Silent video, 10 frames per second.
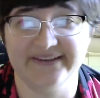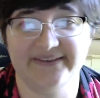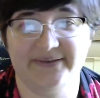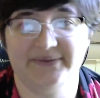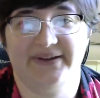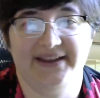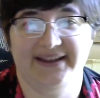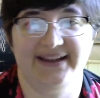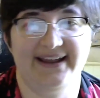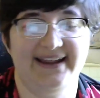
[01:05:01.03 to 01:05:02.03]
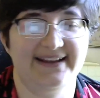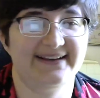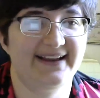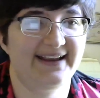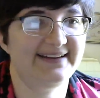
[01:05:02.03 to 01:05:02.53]
So it
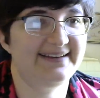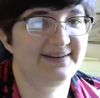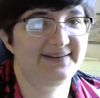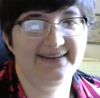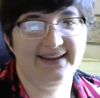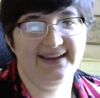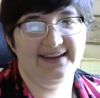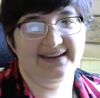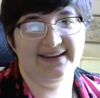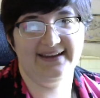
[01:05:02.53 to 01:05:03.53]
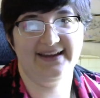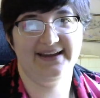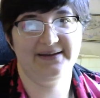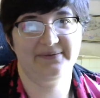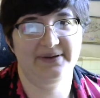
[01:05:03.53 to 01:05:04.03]
kind of sounds like
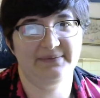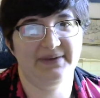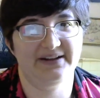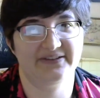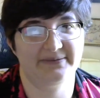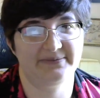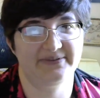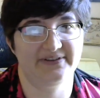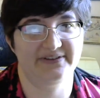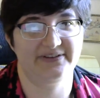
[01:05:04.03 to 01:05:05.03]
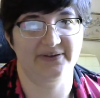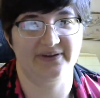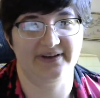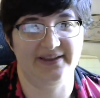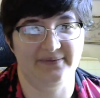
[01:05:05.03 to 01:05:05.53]
in my description so
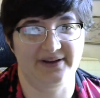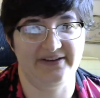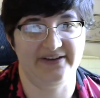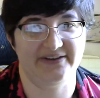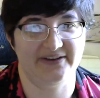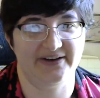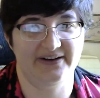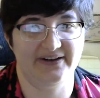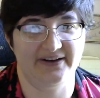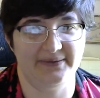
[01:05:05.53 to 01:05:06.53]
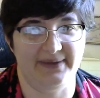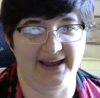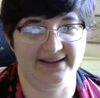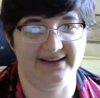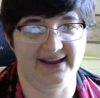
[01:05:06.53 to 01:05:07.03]
far that witches are
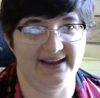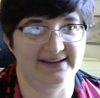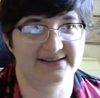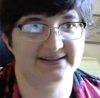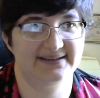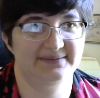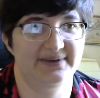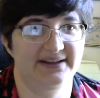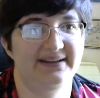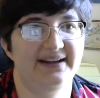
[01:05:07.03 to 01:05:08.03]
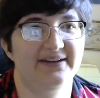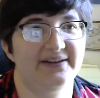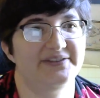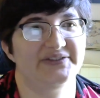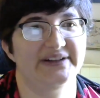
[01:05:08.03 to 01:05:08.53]
bad guys, but they
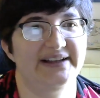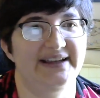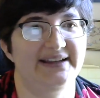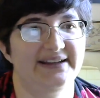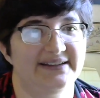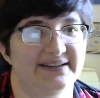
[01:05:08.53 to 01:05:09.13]
aren't really.